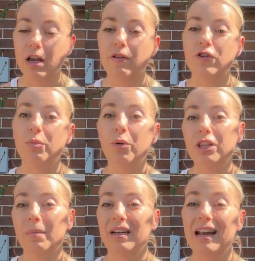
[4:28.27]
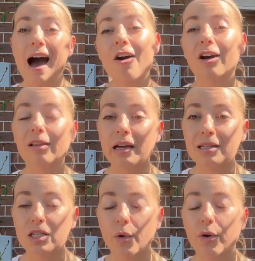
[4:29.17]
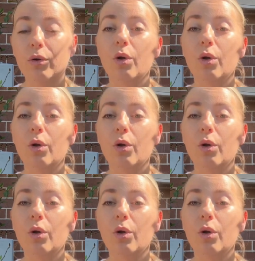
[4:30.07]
if you put them in an alkaline soil